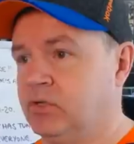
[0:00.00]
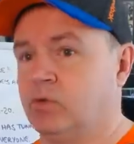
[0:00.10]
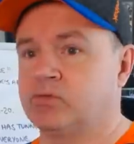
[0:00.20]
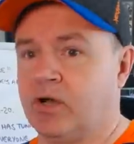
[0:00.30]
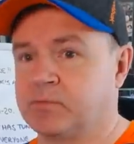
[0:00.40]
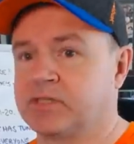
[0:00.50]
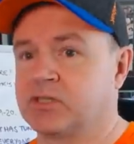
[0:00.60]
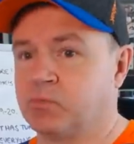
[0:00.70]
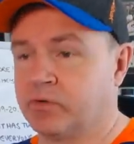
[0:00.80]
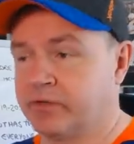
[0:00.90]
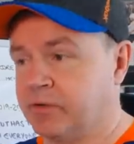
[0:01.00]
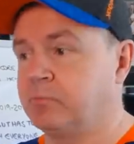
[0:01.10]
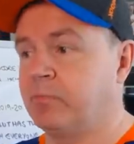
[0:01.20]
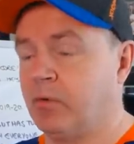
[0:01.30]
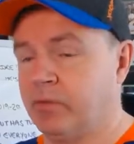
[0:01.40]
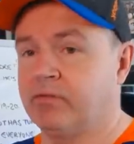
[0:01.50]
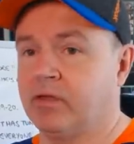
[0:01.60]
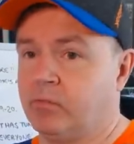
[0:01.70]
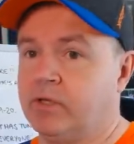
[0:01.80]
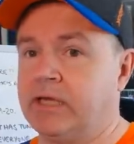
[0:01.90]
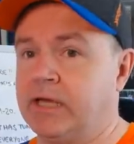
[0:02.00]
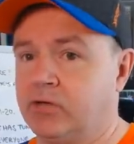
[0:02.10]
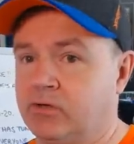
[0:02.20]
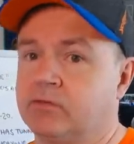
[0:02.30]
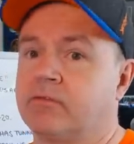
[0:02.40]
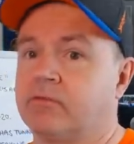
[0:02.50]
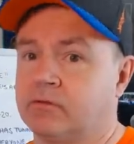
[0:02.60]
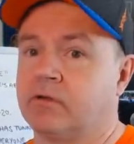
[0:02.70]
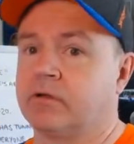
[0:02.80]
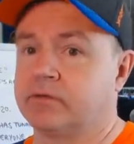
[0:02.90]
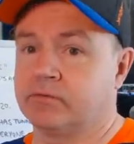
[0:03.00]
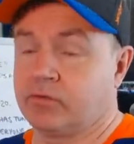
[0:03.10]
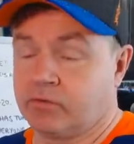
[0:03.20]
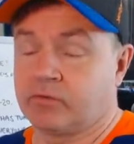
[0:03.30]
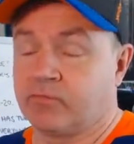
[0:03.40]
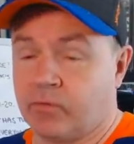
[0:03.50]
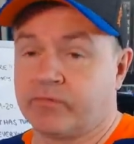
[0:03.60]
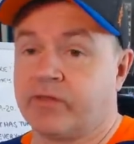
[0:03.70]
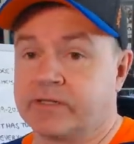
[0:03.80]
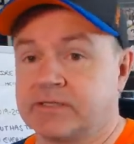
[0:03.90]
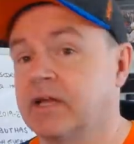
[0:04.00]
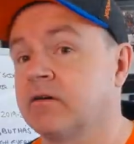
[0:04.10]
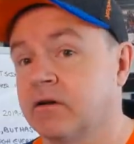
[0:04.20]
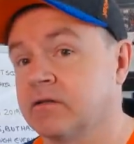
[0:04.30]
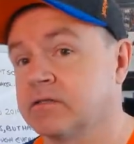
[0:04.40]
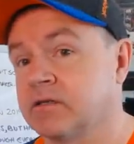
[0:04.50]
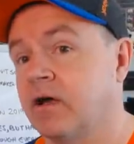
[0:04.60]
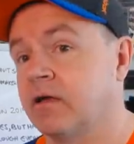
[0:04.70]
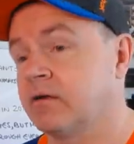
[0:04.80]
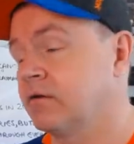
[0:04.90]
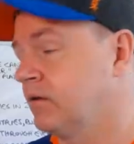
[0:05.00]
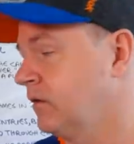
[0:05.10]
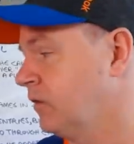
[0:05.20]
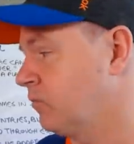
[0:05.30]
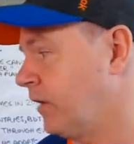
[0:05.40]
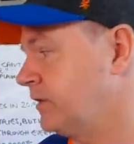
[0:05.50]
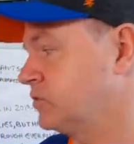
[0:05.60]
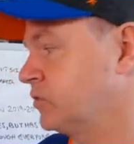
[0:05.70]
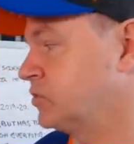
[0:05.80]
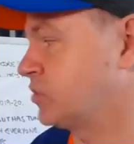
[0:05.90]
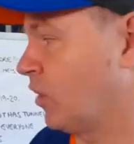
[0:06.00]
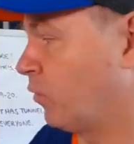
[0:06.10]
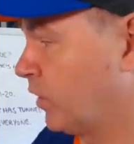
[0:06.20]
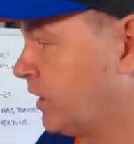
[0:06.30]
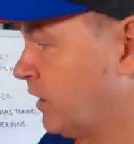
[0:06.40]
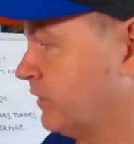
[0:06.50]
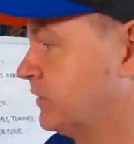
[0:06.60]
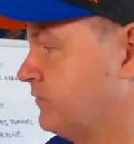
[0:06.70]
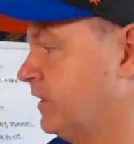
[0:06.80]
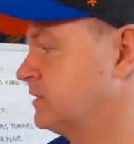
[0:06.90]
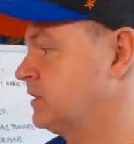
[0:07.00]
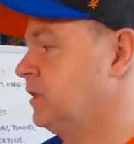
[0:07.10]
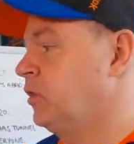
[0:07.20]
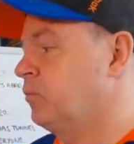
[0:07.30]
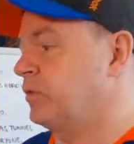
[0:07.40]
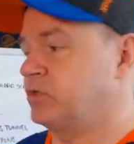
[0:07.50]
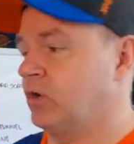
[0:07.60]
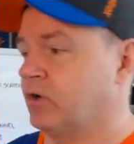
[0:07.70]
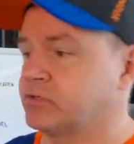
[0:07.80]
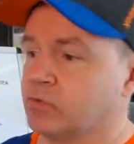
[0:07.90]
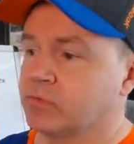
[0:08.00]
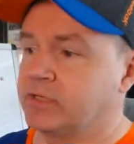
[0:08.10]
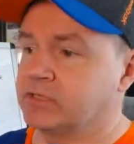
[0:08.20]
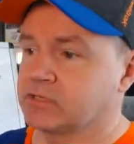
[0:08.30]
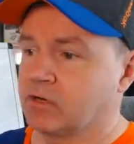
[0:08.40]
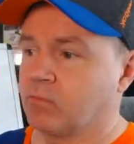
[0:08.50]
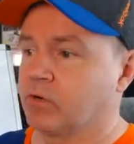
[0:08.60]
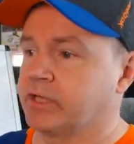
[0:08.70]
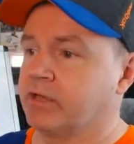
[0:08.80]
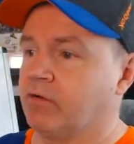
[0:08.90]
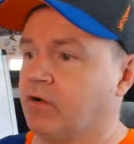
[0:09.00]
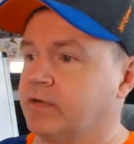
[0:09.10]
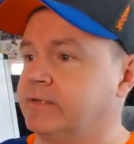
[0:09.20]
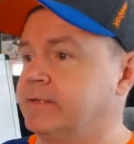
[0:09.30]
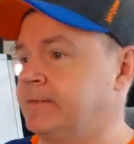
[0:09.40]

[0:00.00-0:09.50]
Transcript: know, top six worthy, but we think we can get a good third line, third or fourth line center out of this guy, right? So you start working on the defense, but you also need to start working on